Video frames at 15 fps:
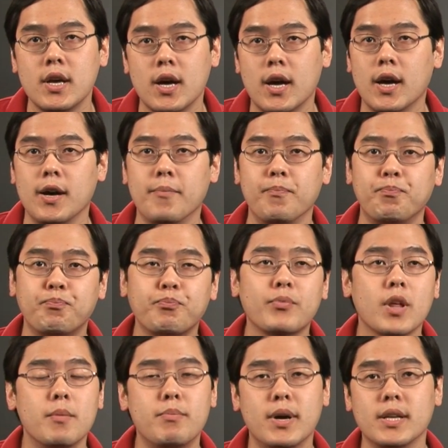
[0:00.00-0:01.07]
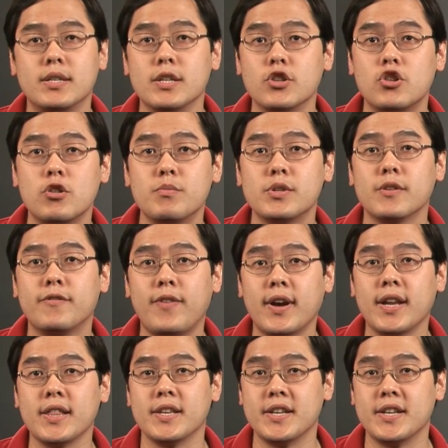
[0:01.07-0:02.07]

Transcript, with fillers: Um, but in terms of finding